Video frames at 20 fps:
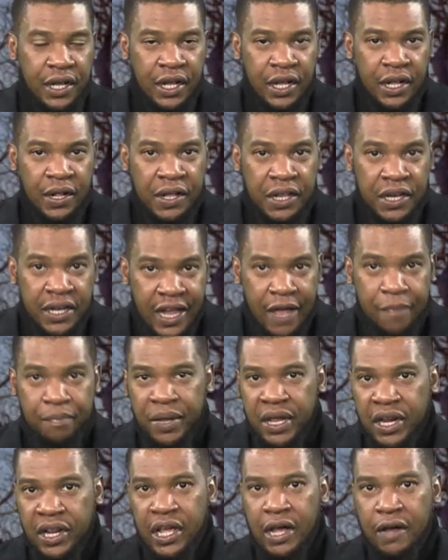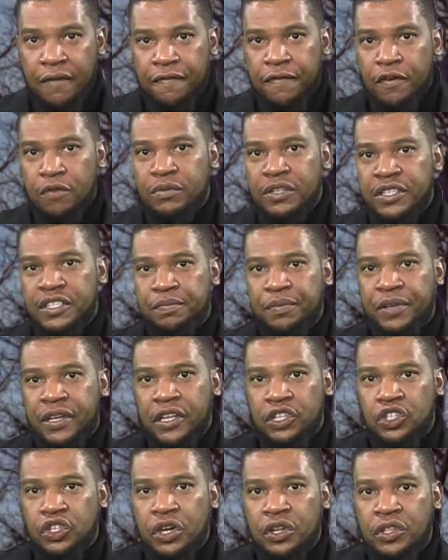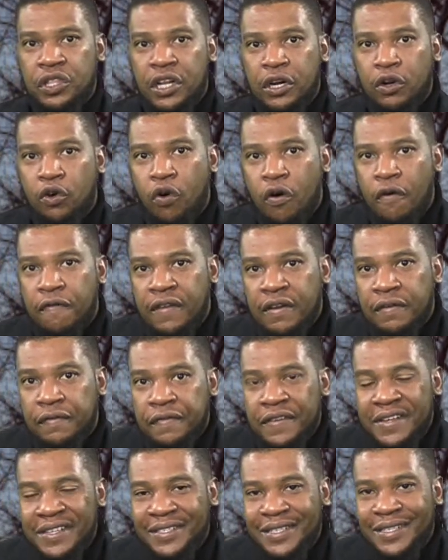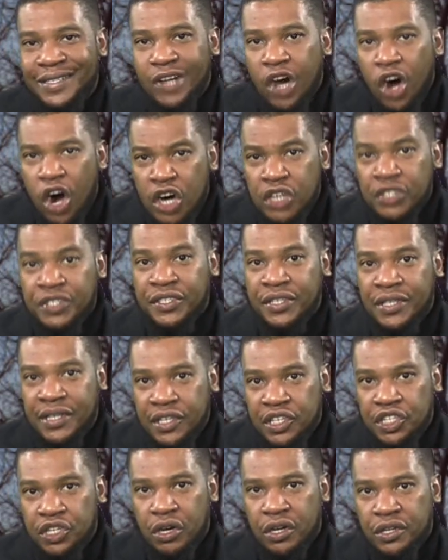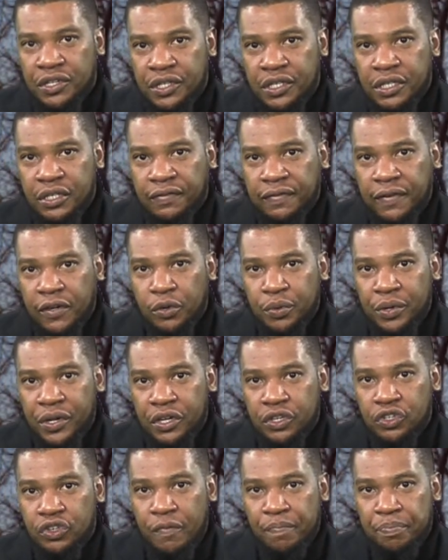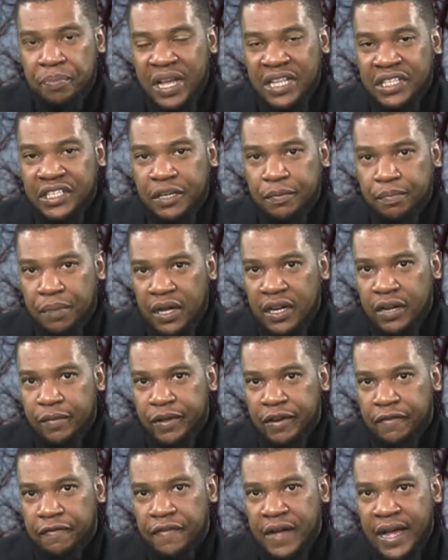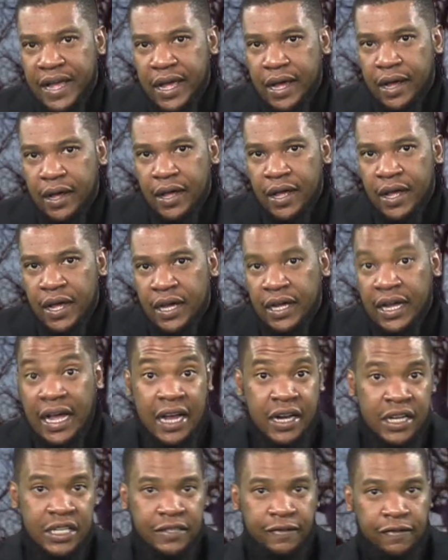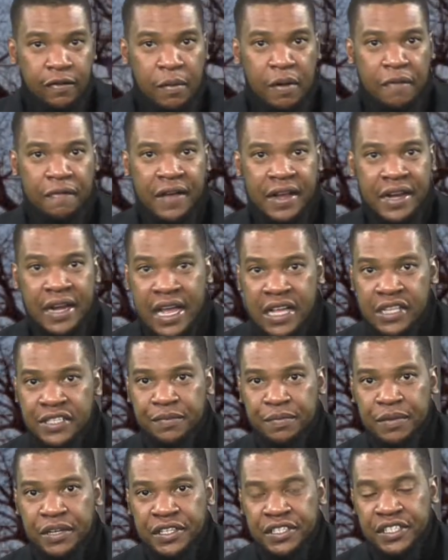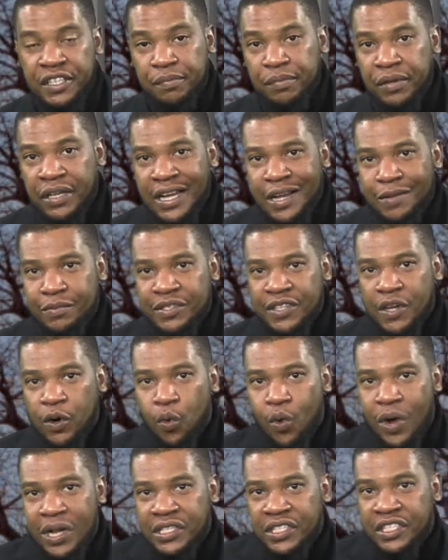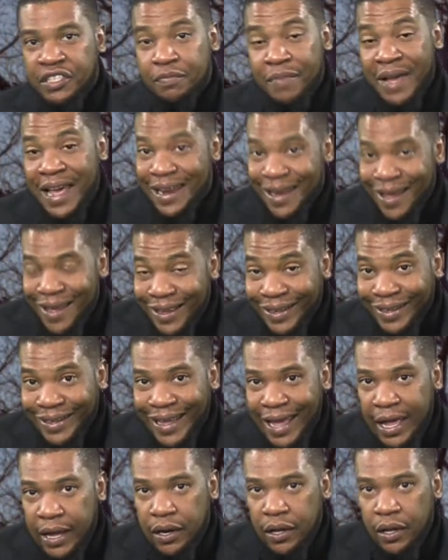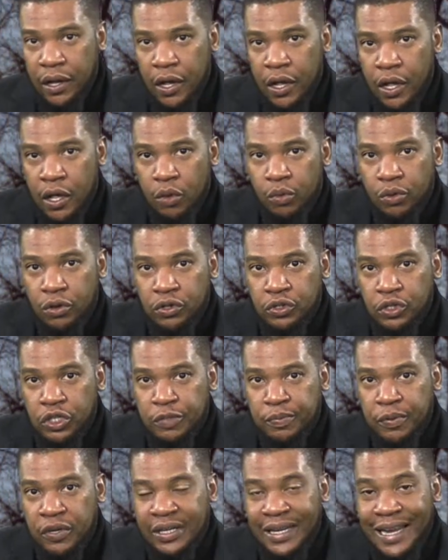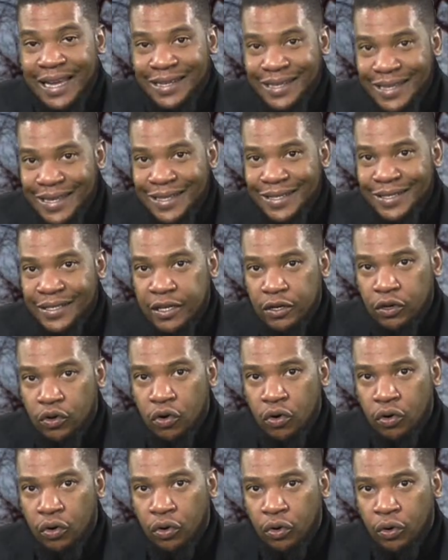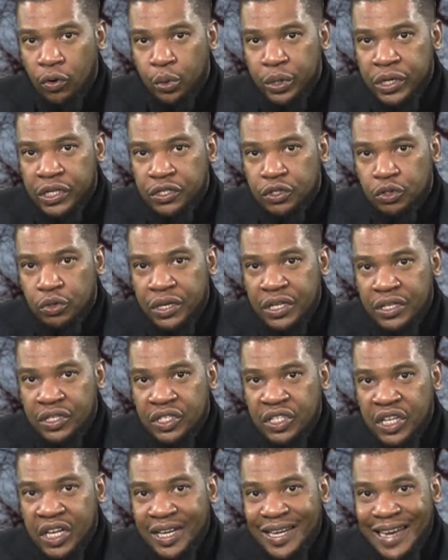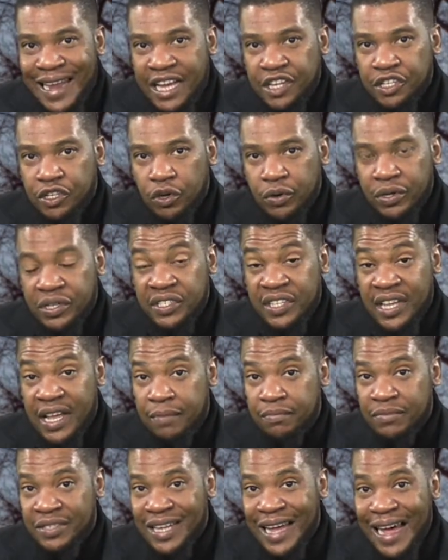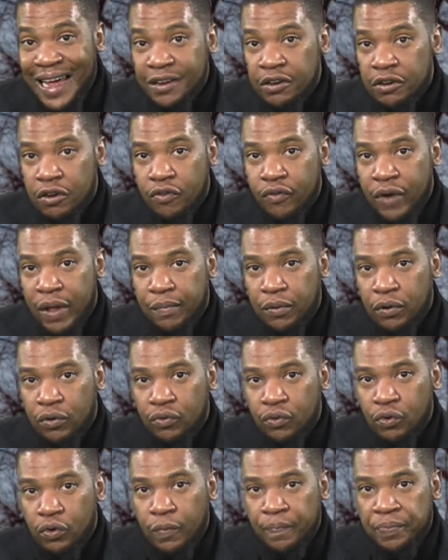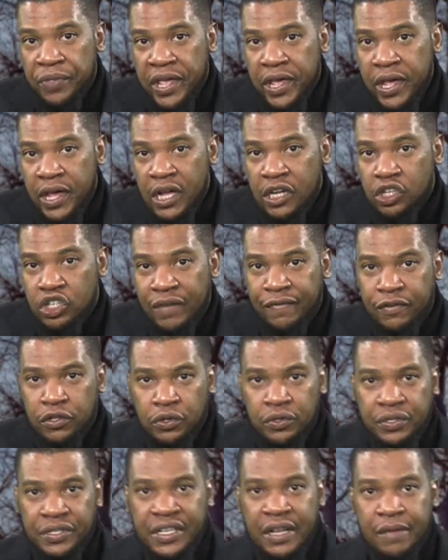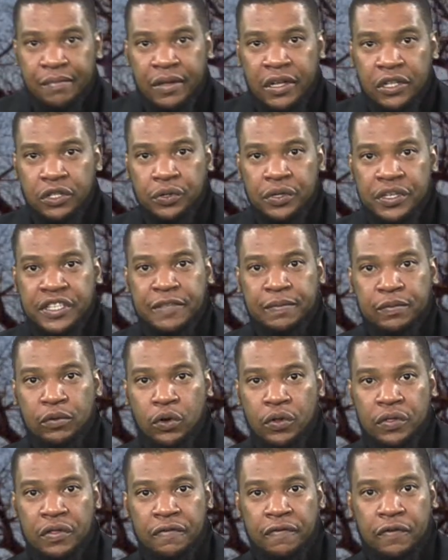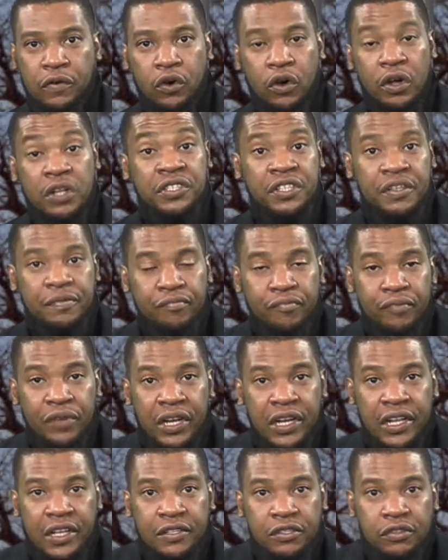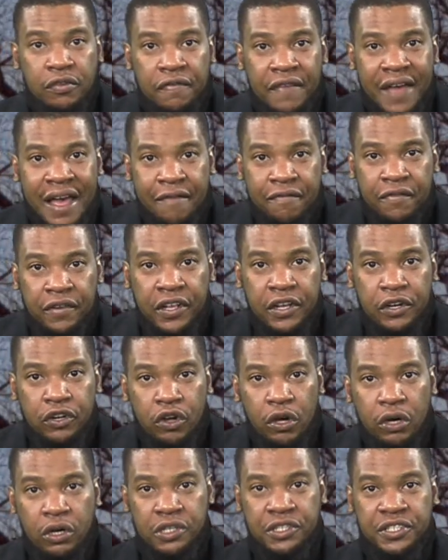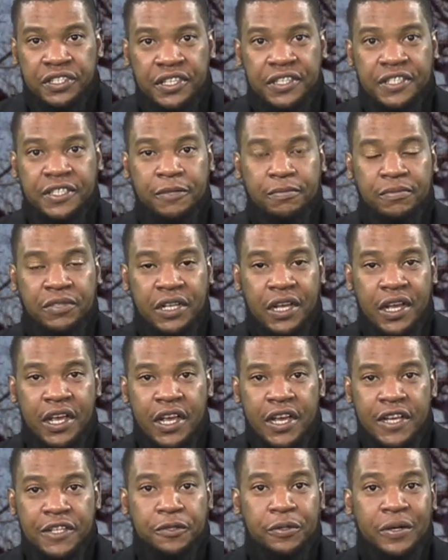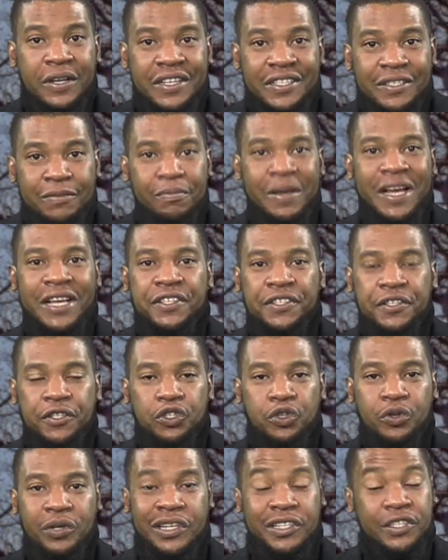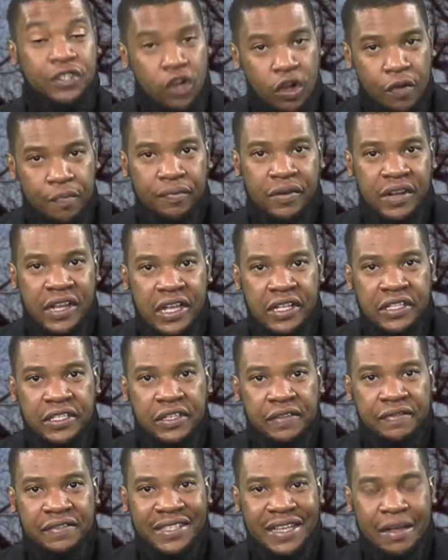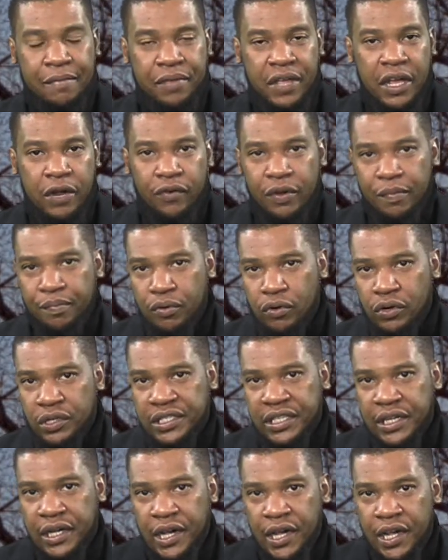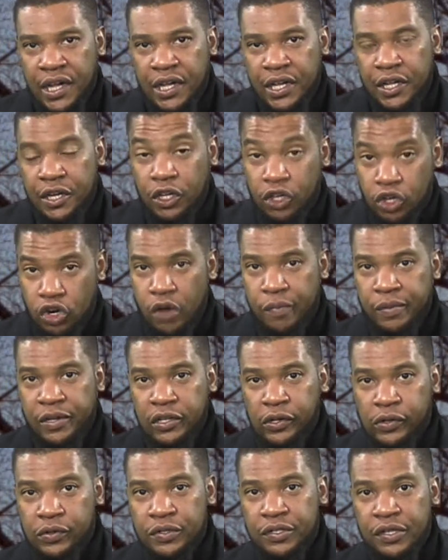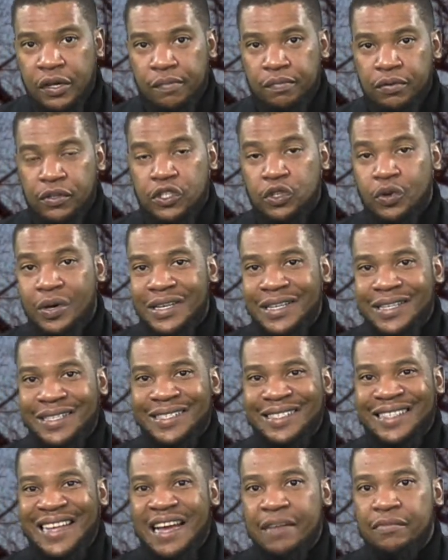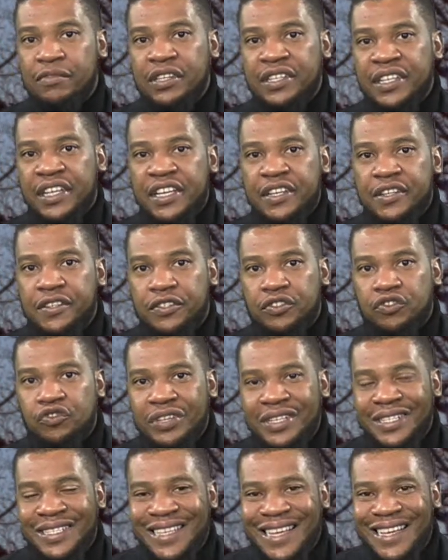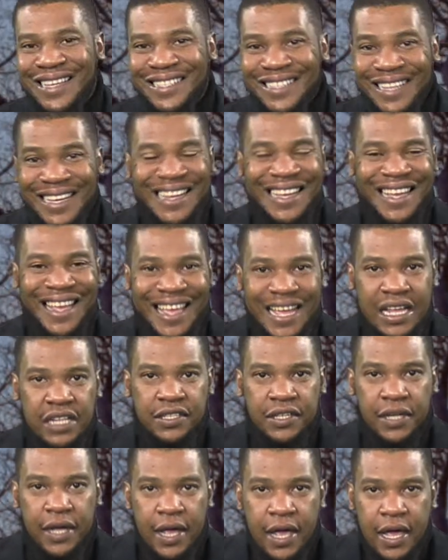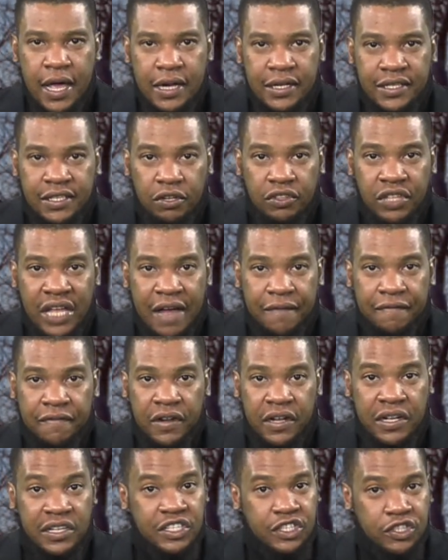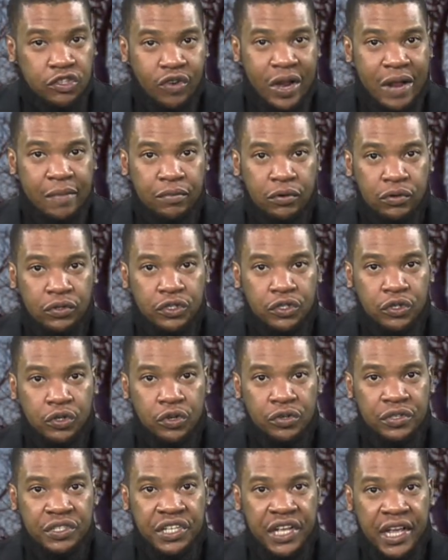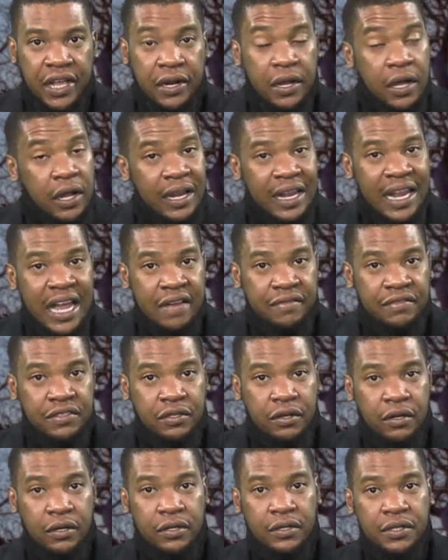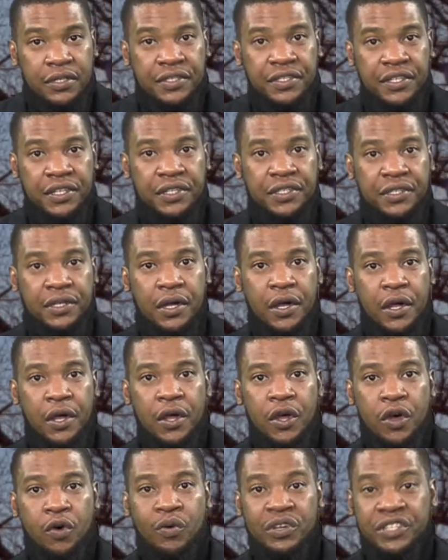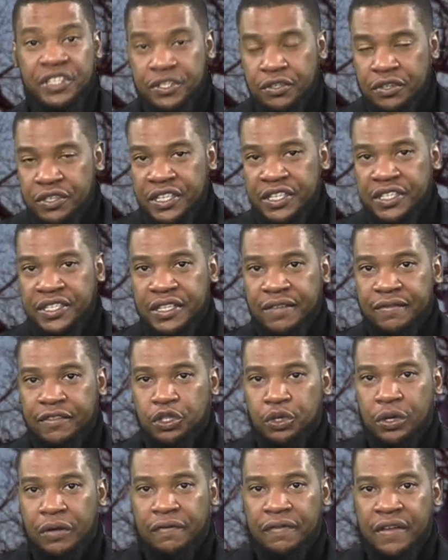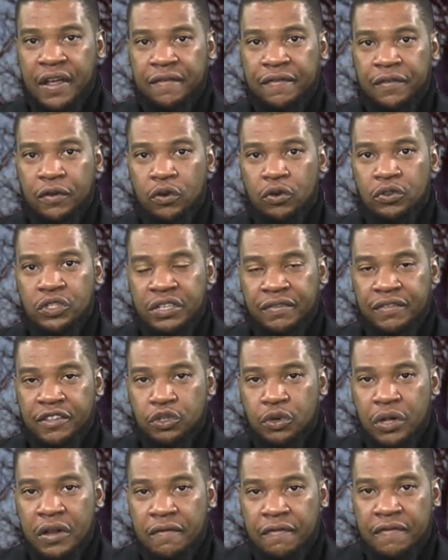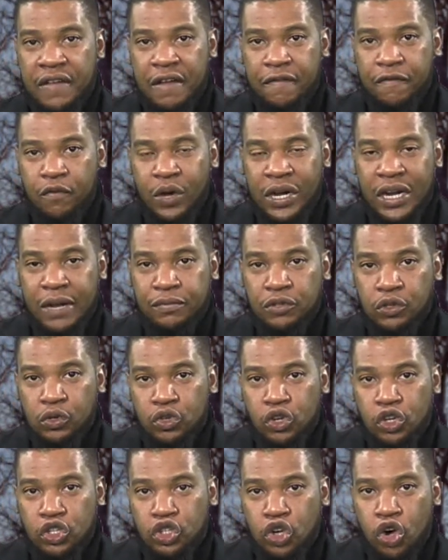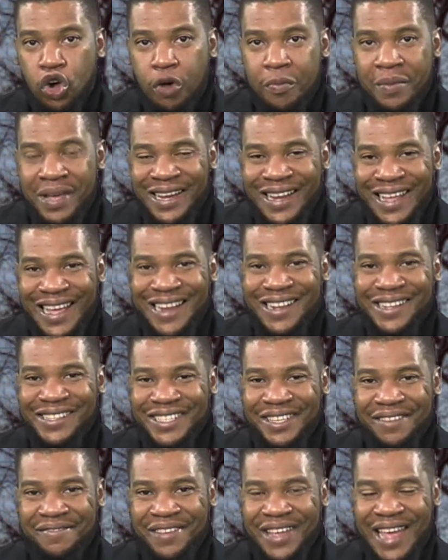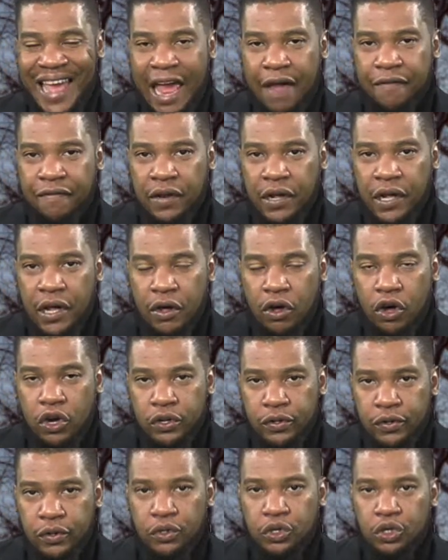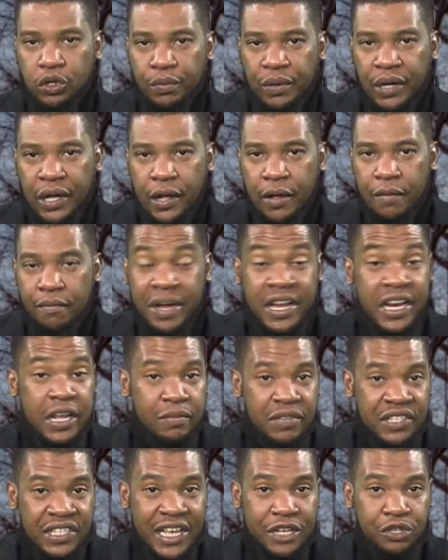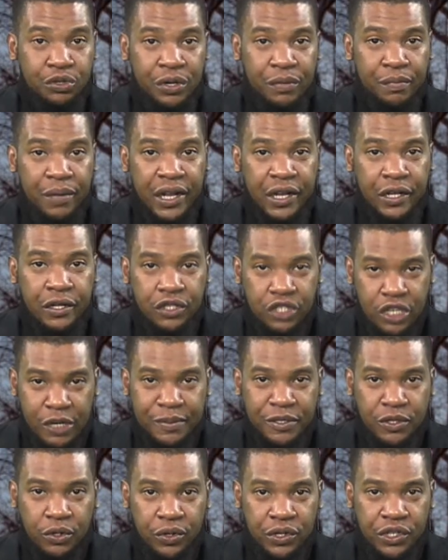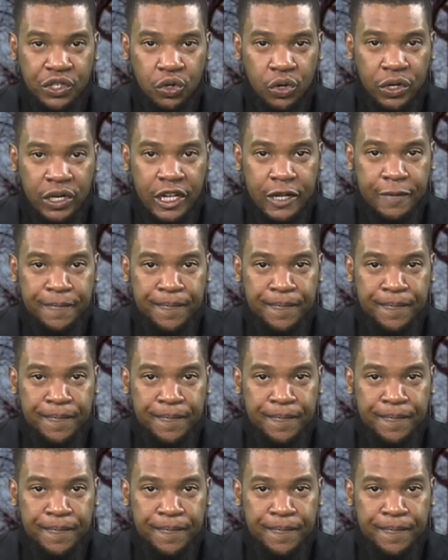In Liberia, former Speaker Jonathan Kofa faces arson charges following a dramatic parliament fire. Ghana's former finance minister becomes a wanted man again. We also spotlight Eastern Congo, where students take national exams under rebel rule, and travel to Zambia to explore the forgotten brilliance of African knowledge systems, as well as Mike Sichula's comprehensive Zambia report. In economic news, Botswana's diamond industry takes a hit and South Africa scrambles to contain a livestock disease. Watch us on DSTV 285, GOTV 25, oneup2.com and NTV Africa on YouTube. My name is Ashwin Berry. Top stories shortly.